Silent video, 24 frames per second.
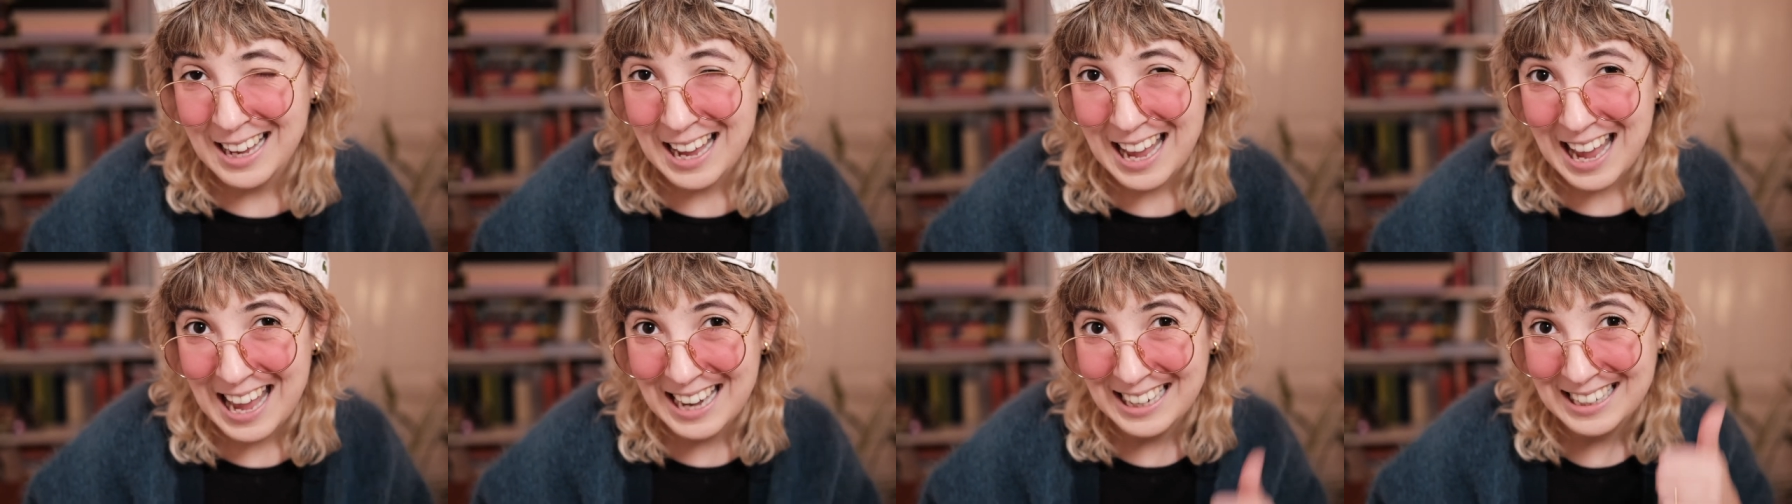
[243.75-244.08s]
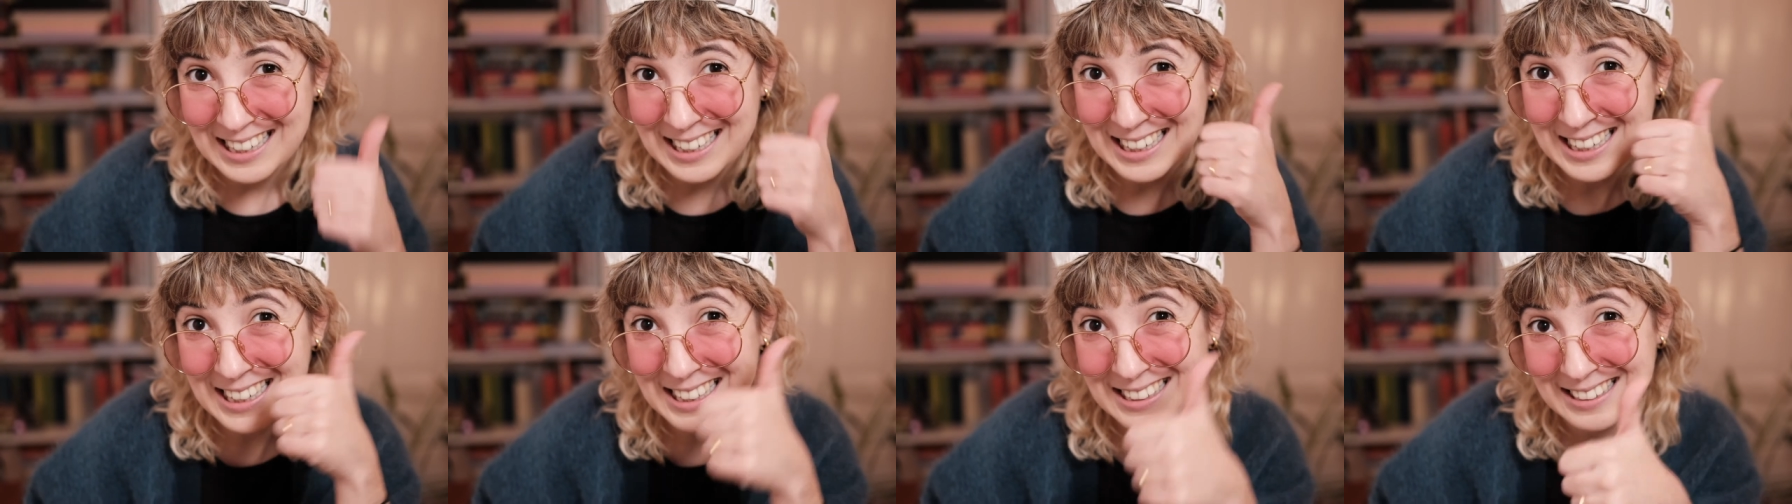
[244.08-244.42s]
and
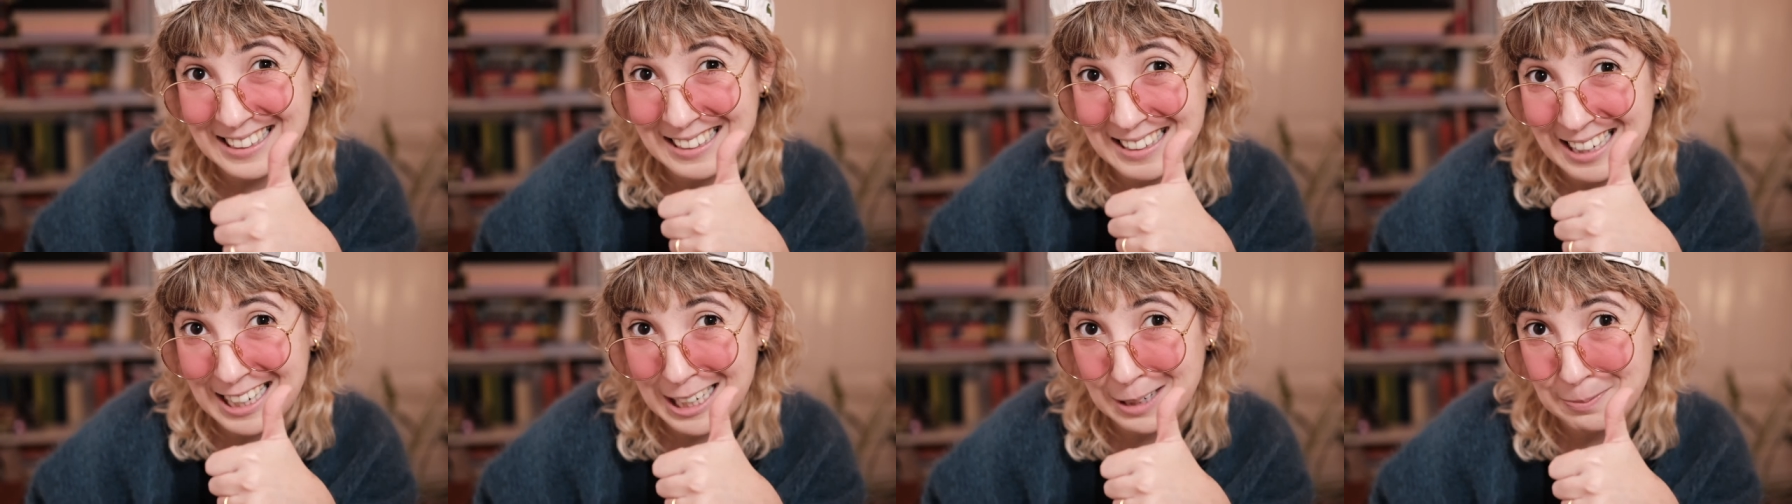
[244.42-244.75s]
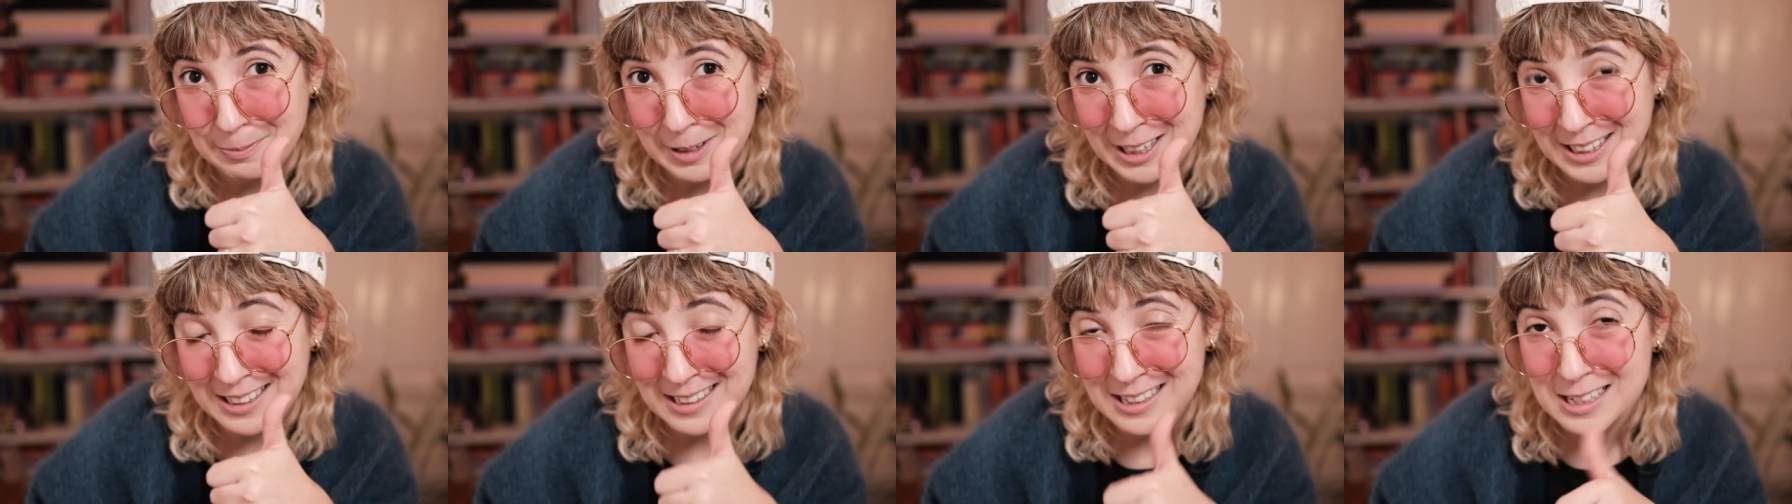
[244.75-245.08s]
hit the like
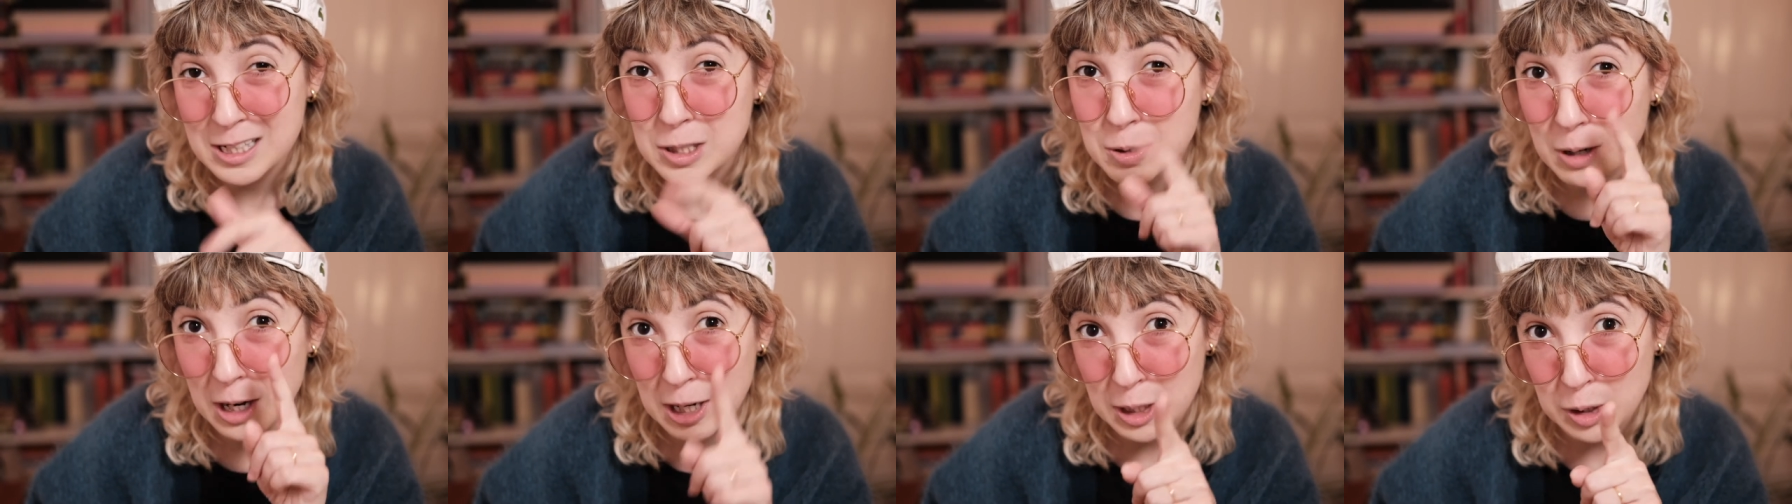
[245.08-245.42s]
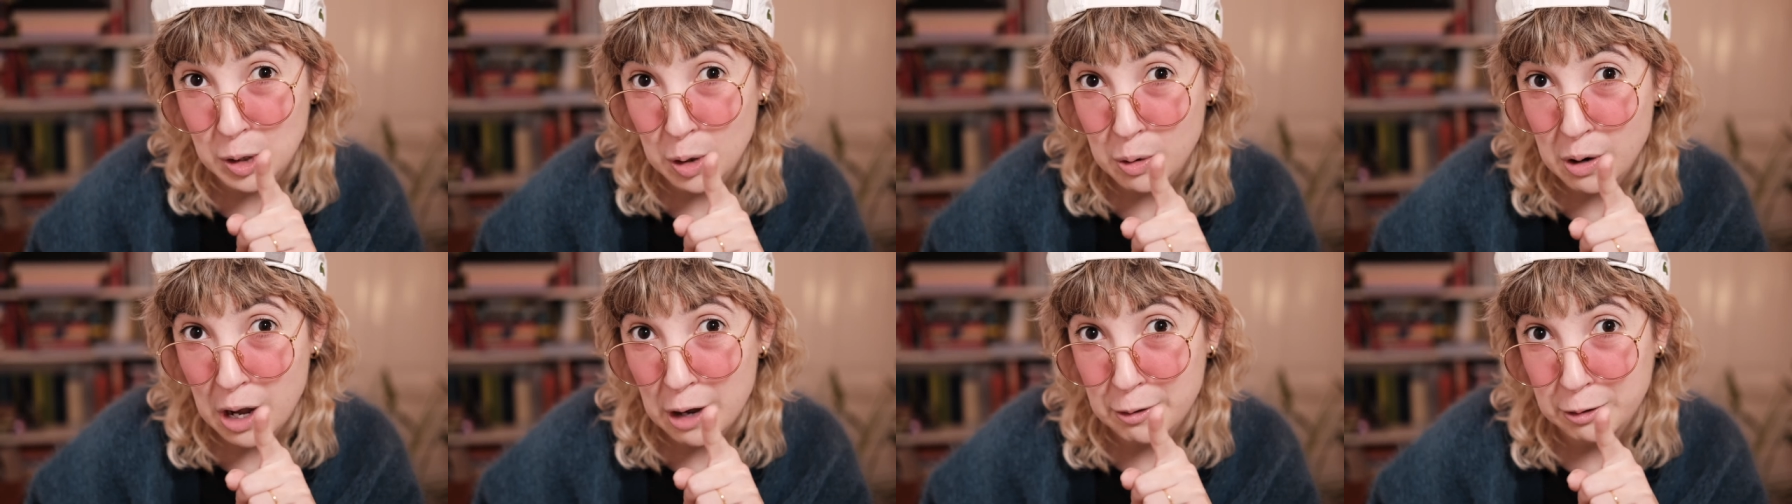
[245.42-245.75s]
button so I know I